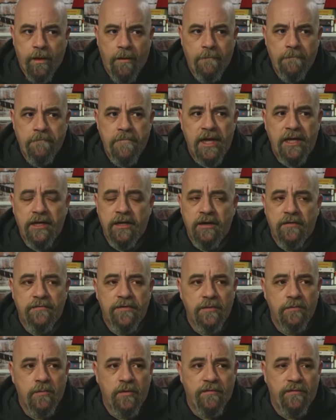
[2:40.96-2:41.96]
Many of
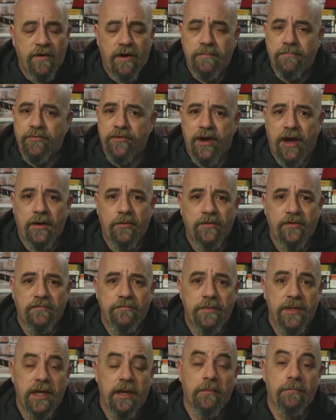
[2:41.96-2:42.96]
them were very proud
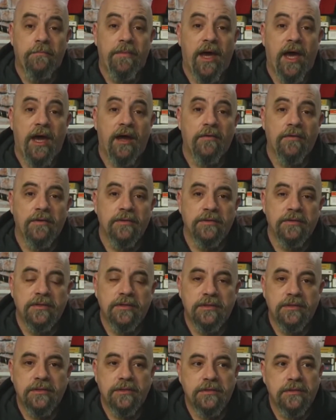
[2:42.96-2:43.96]
of being
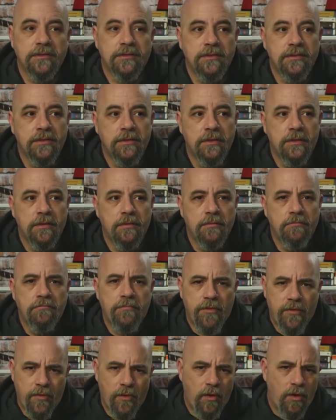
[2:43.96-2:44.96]
parents,
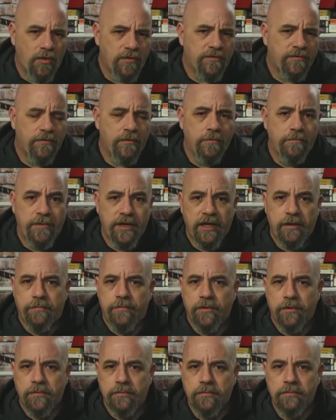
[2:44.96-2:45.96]
thoughtful
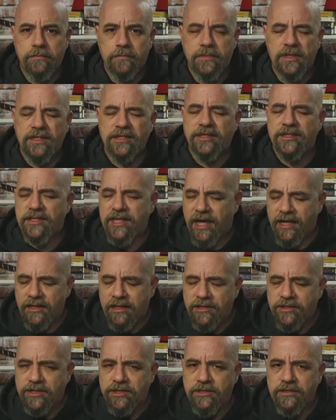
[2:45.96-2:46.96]
people,
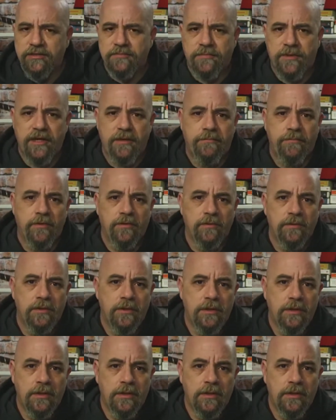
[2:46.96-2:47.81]
intelligent people.